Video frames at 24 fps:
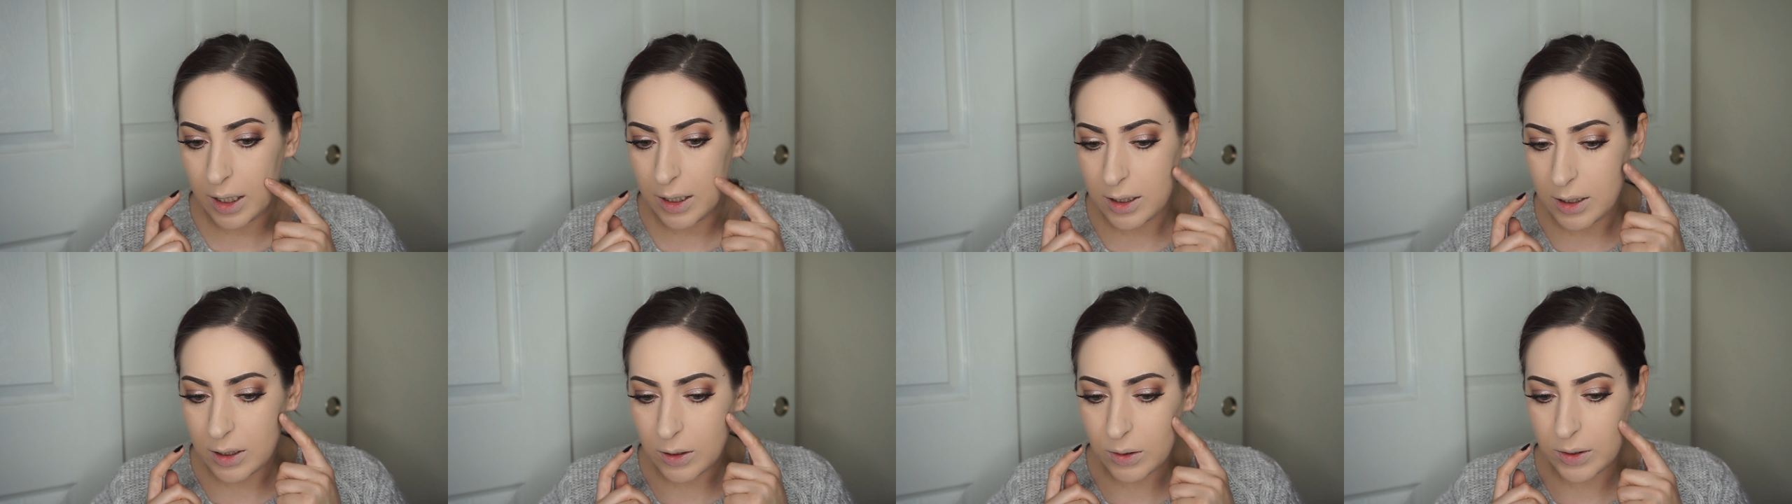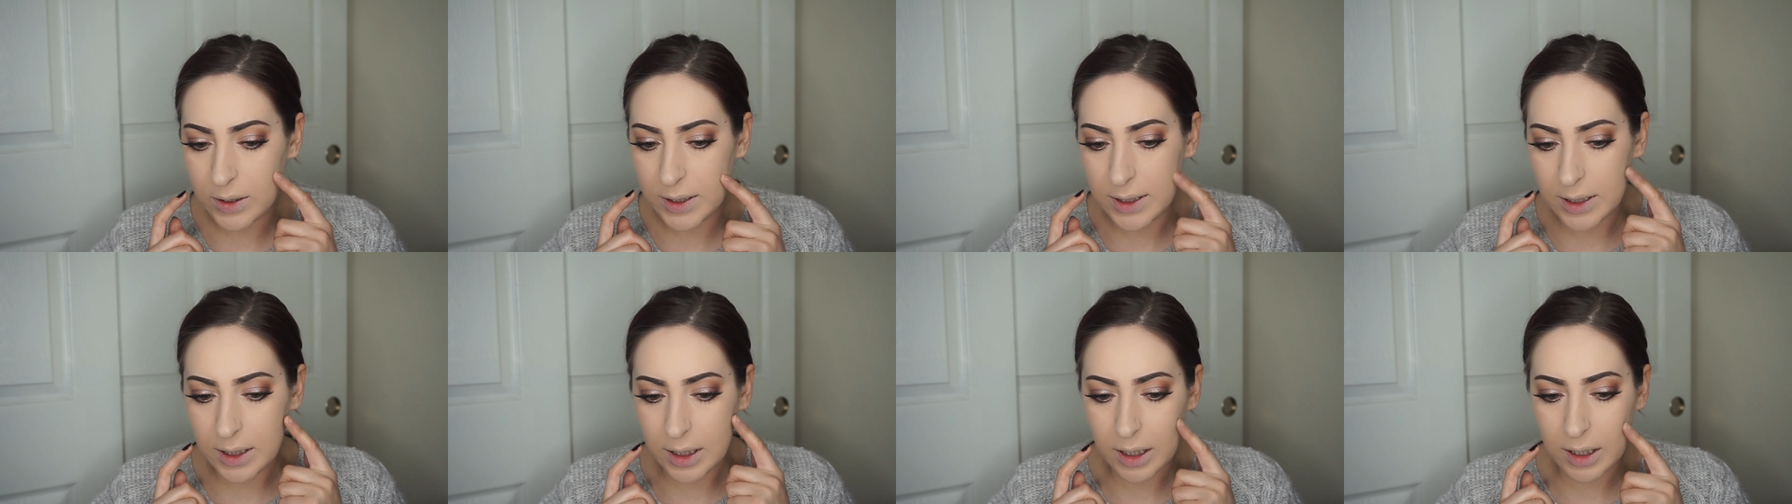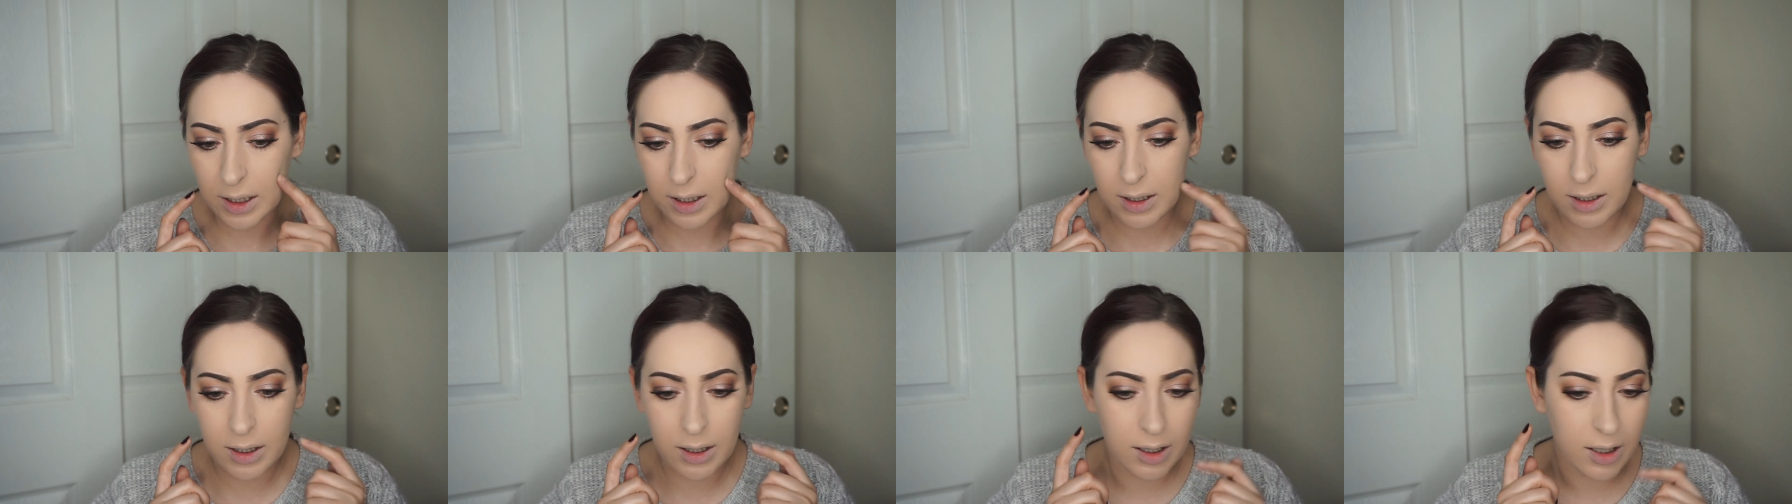Do
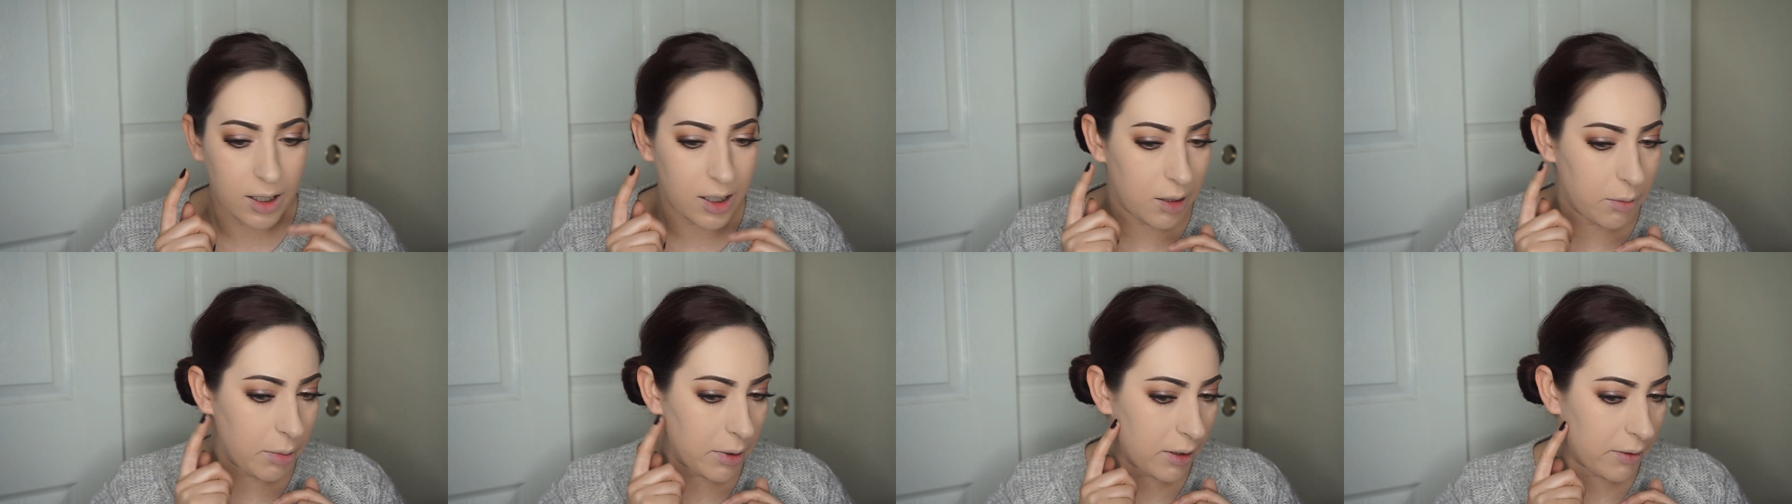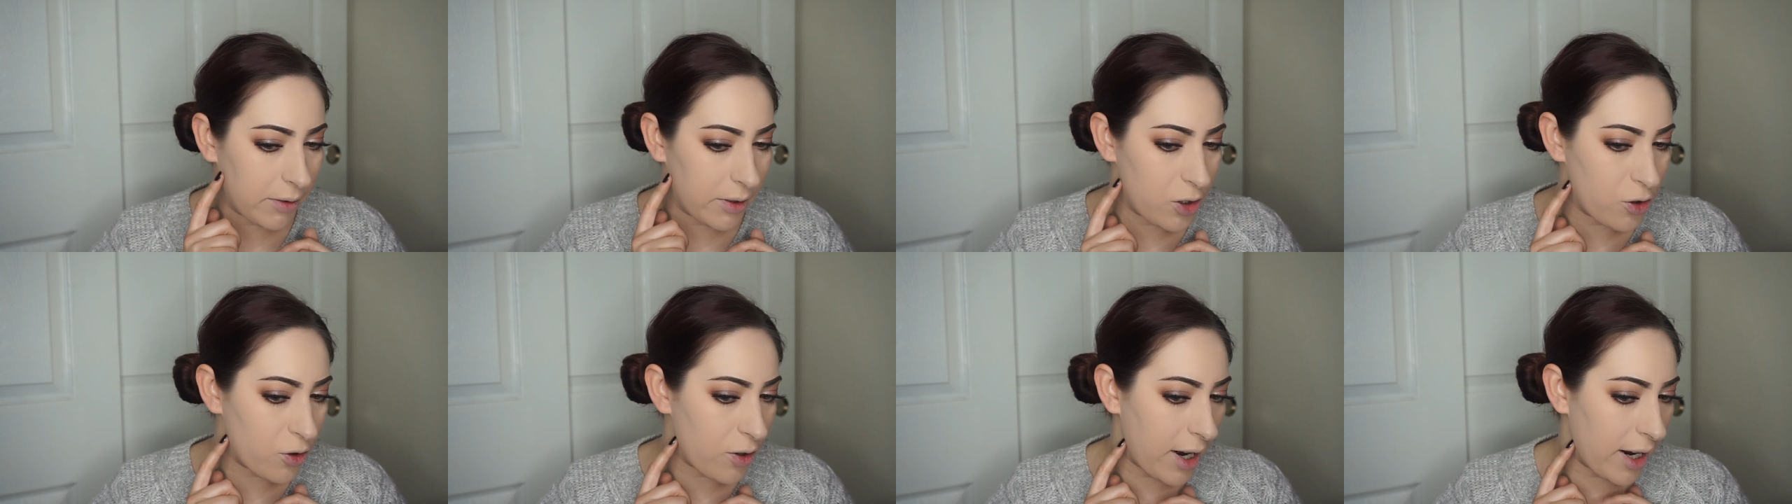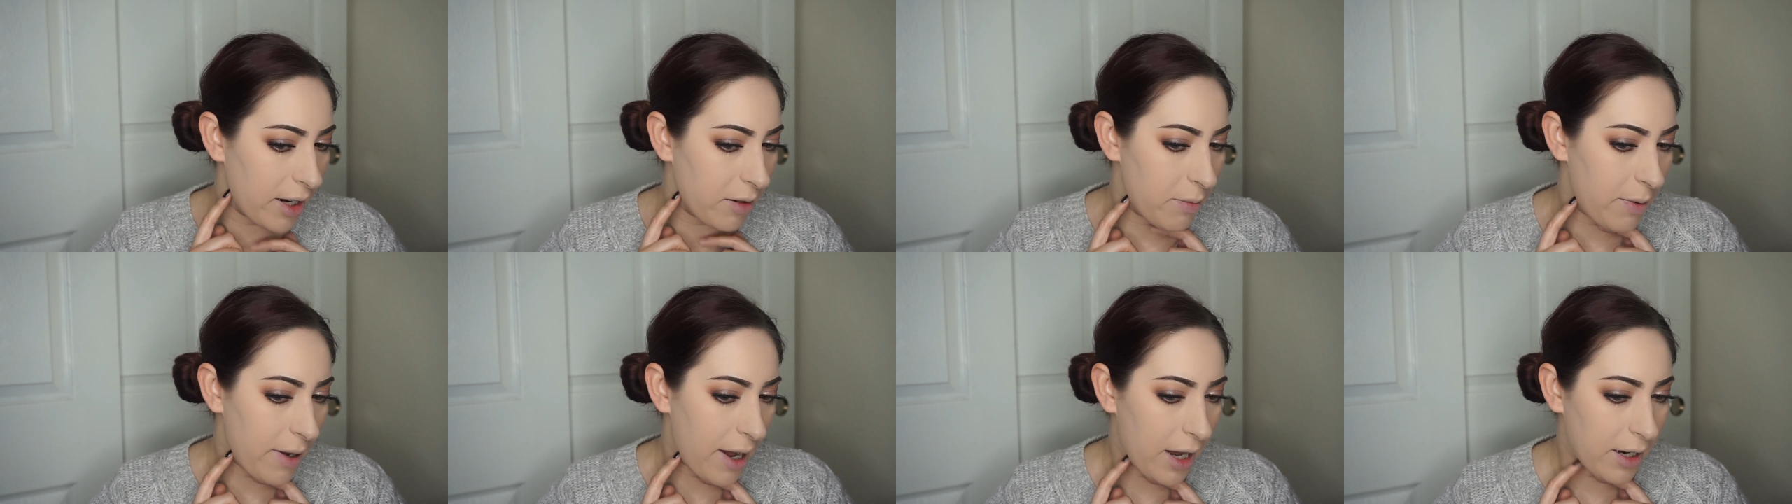see a little bit of a
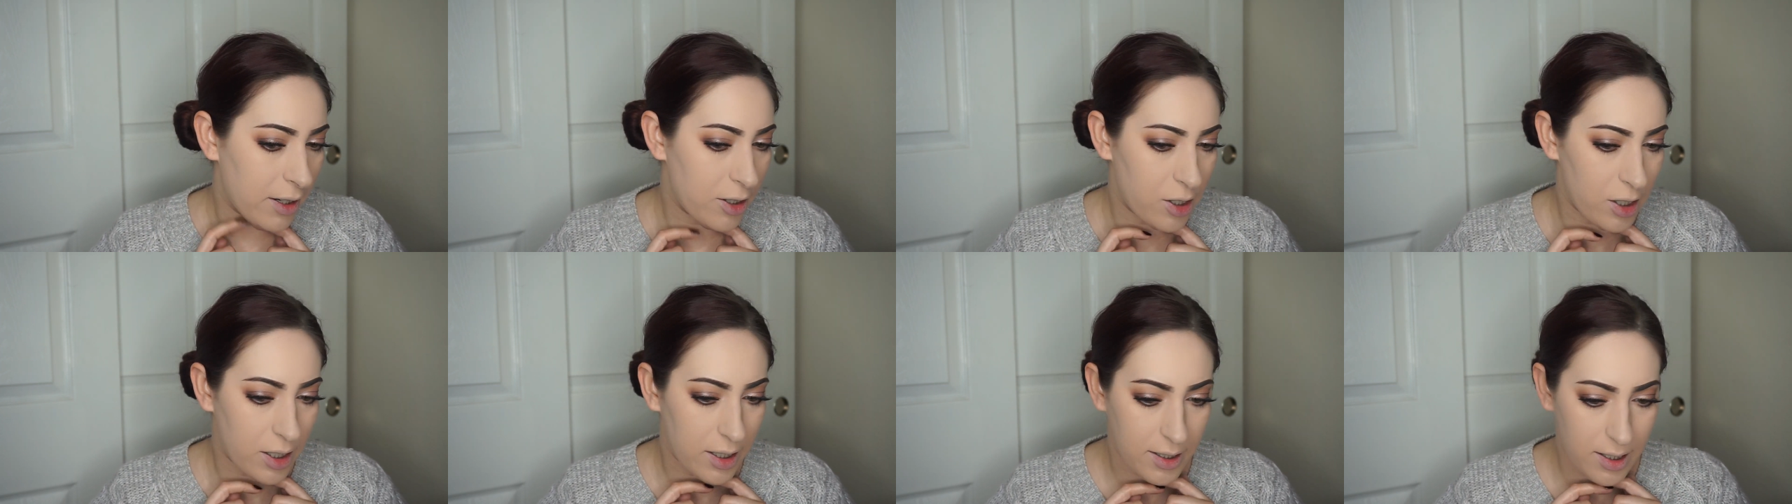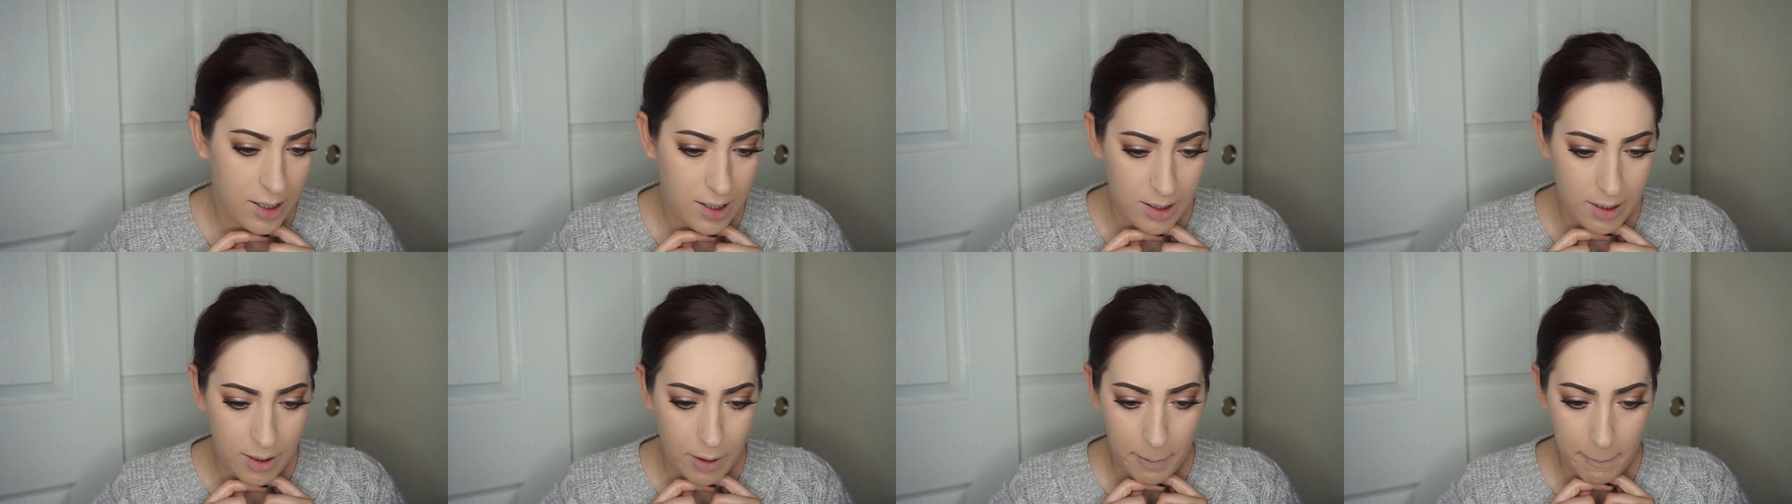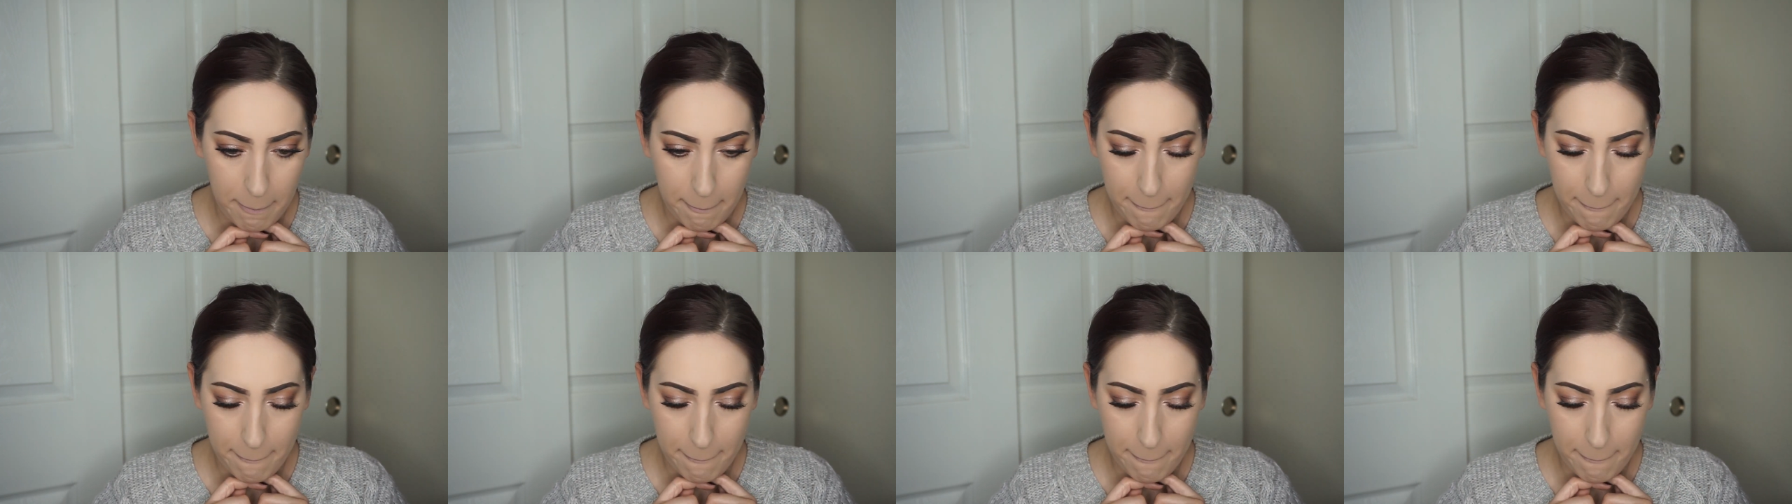dry patches.